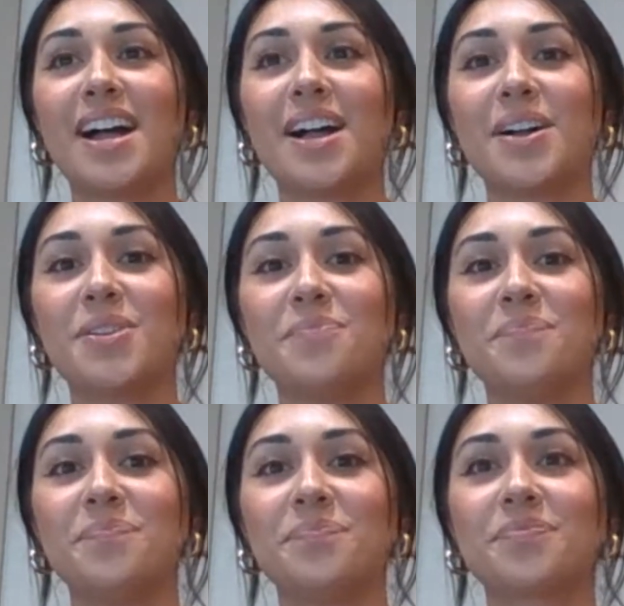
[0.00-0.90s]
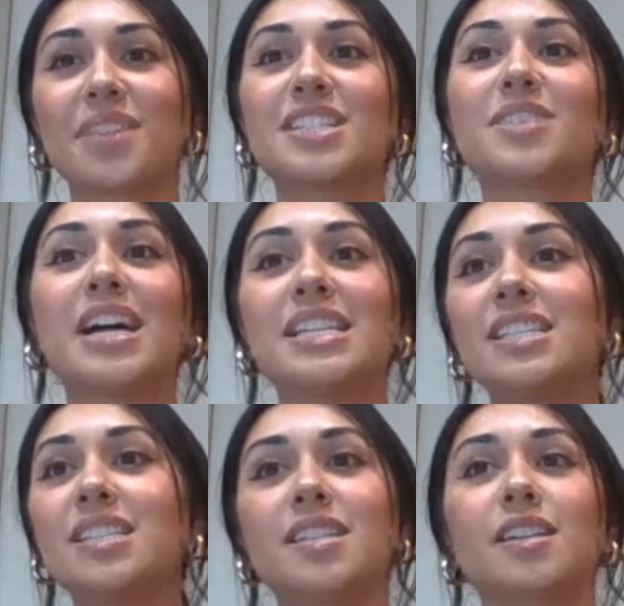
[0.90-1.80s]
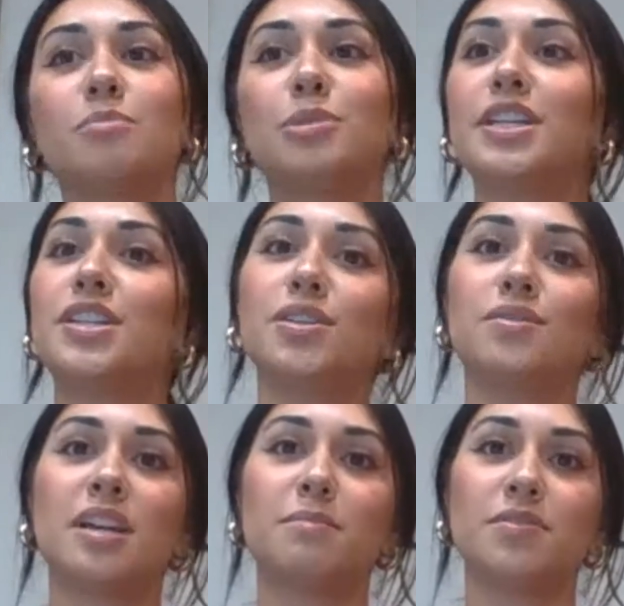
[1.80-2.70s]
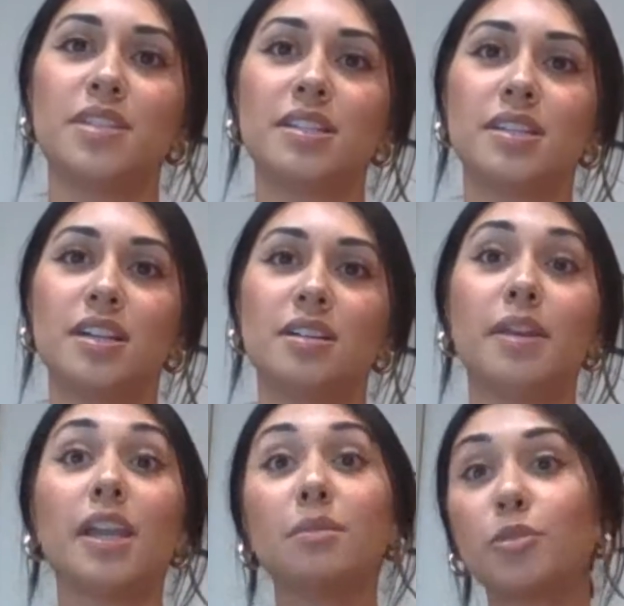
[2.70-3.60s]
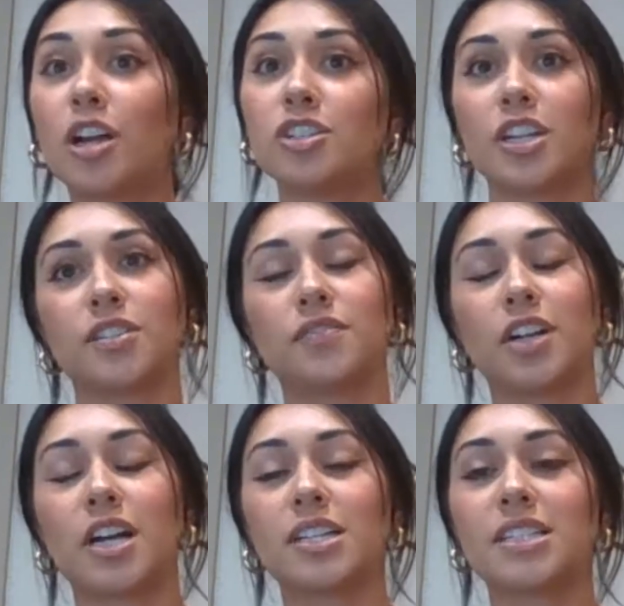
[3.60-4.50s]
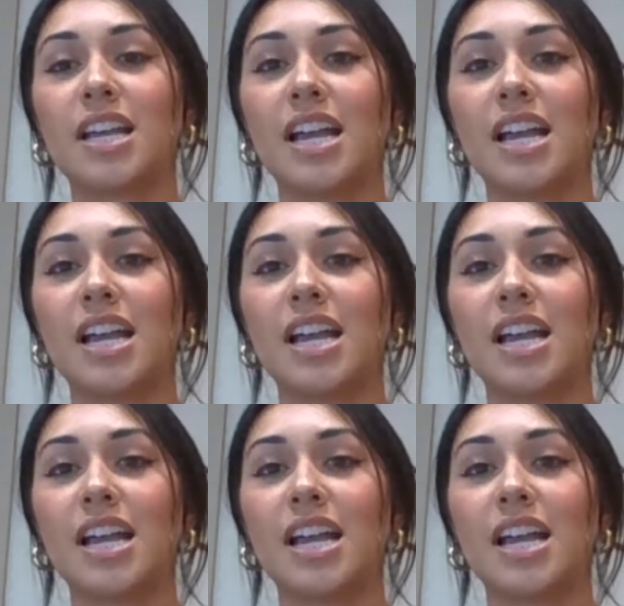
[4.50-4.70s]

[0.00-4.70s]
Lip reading: So as this is a completely new type of system and project for us,